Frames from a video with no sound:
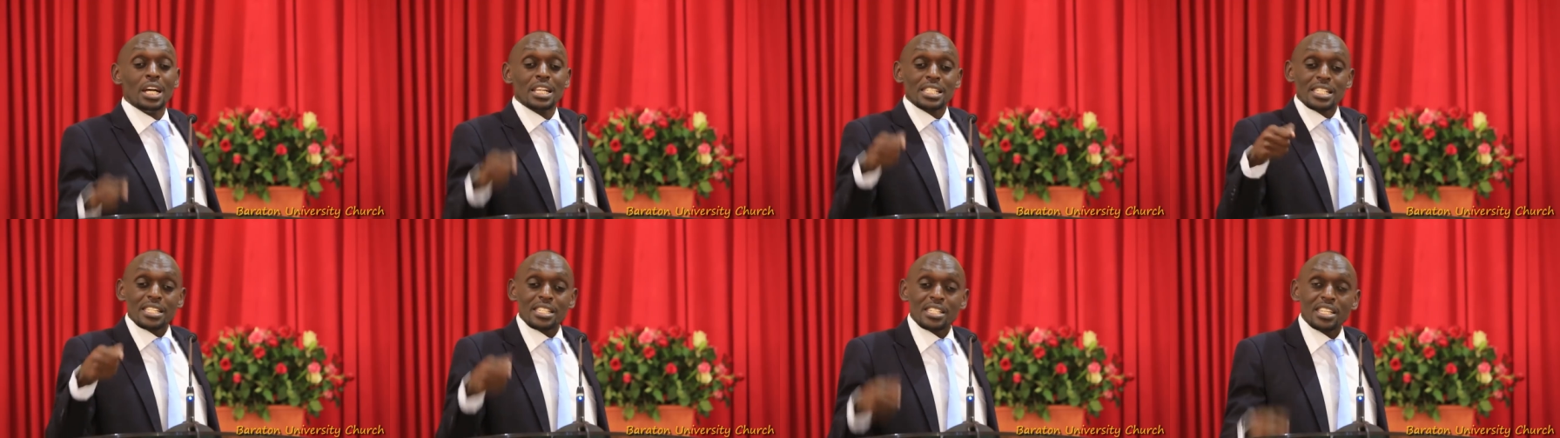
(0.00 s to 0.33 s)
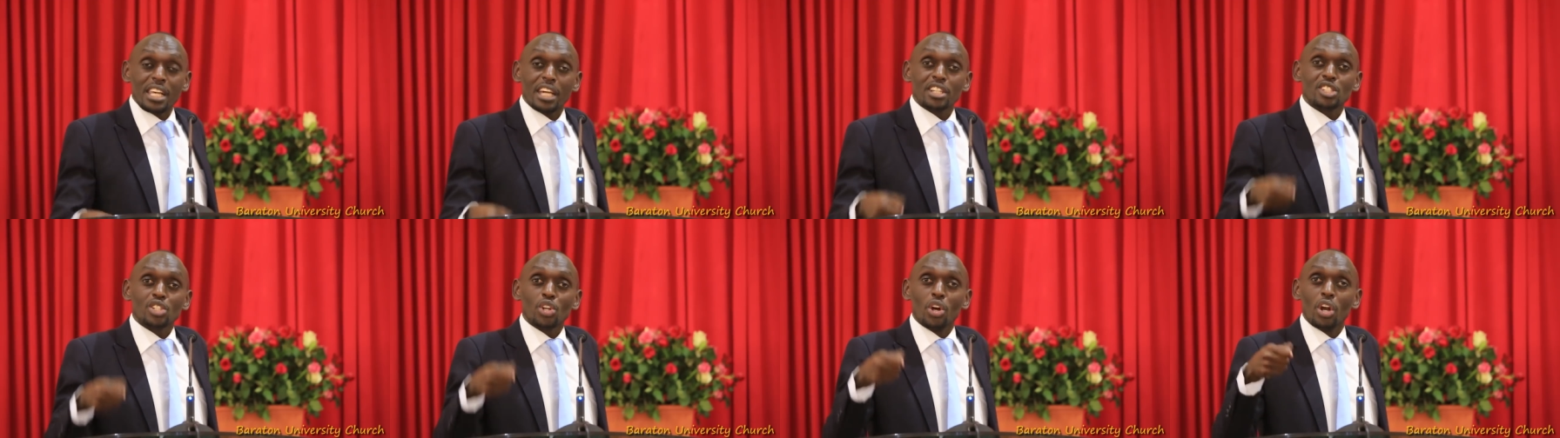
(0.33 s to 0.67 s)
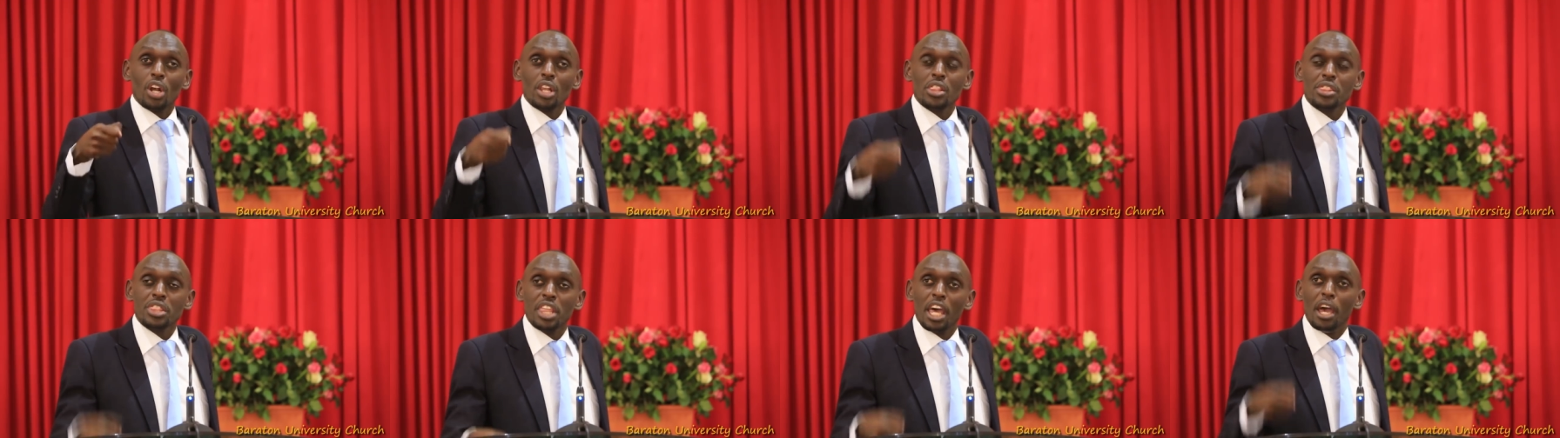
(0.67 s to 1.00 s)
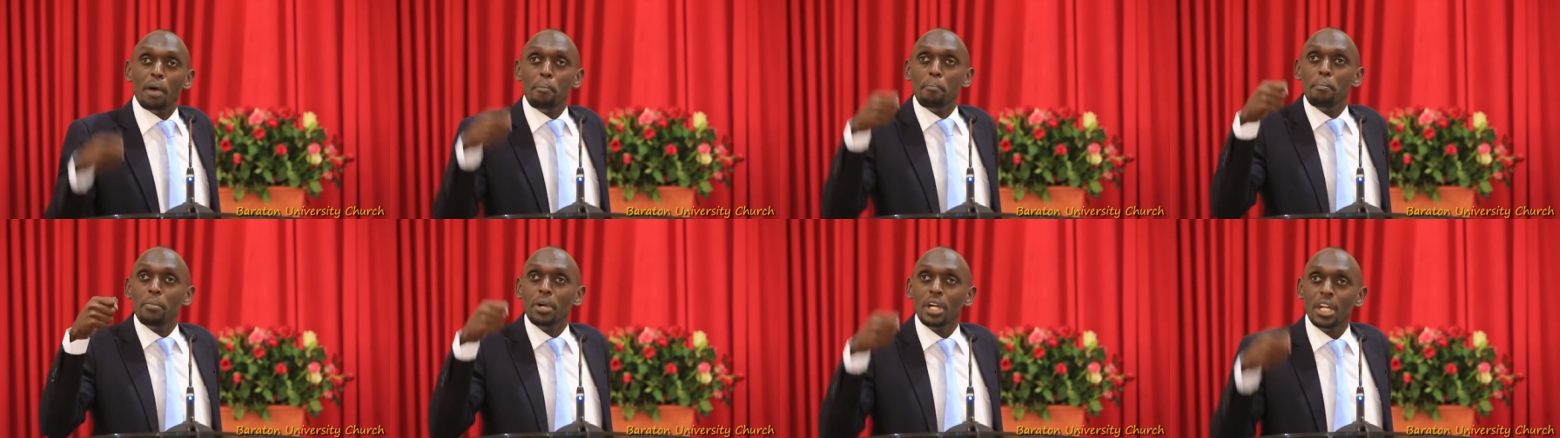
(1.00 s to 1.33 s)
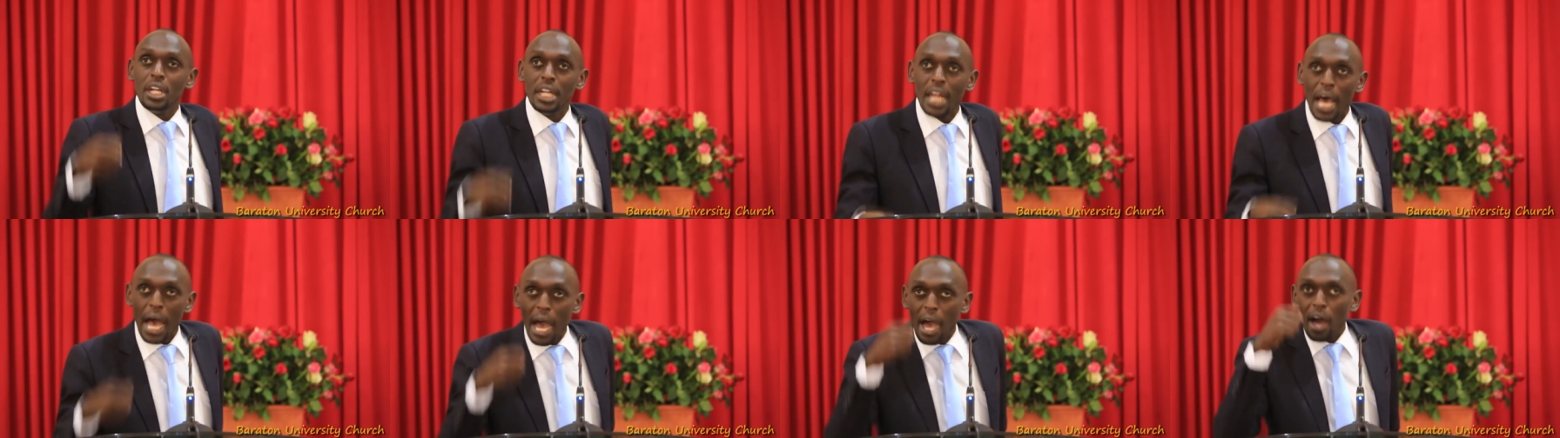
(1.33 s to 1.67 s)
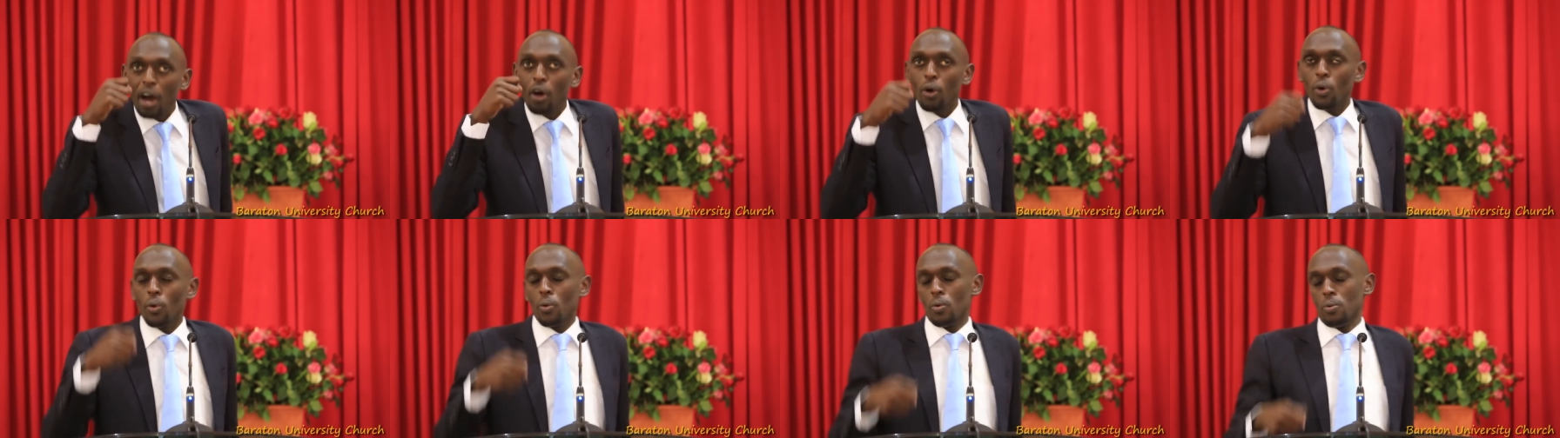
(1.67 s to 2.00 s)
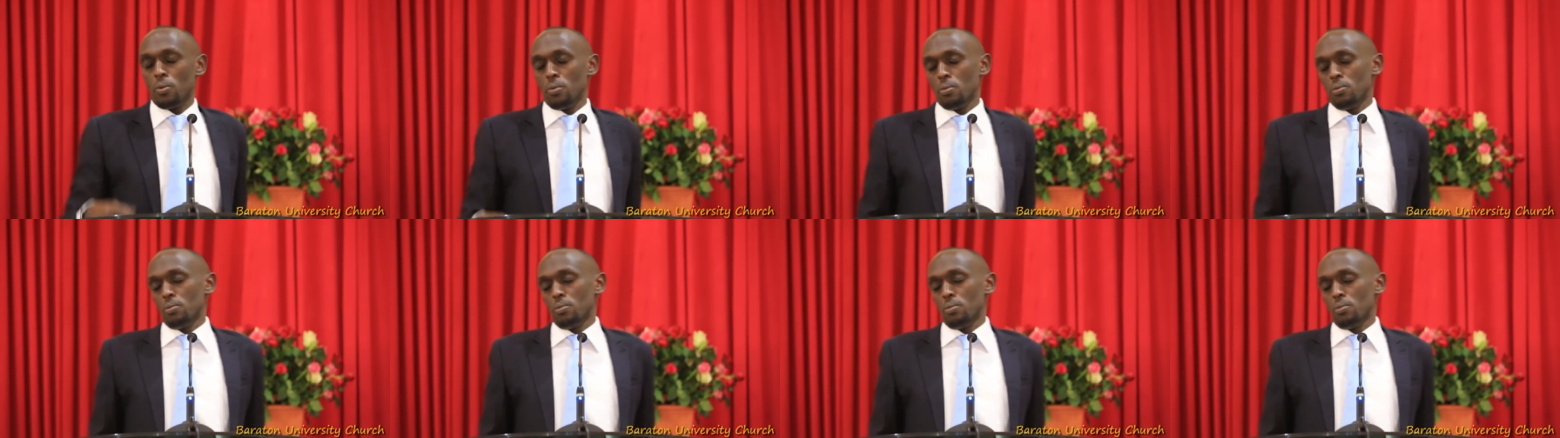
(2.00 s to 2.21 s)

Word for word: Settle them now.